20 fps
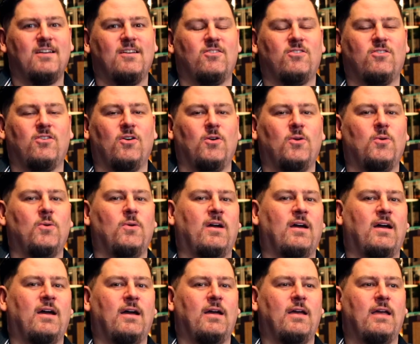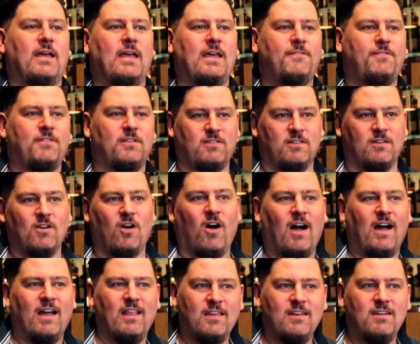so if it's an
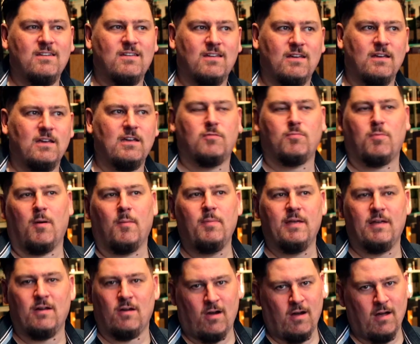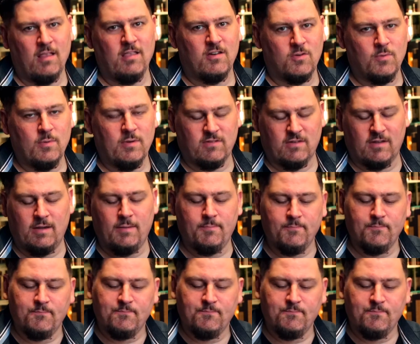island, it's probably a Highland whiskey.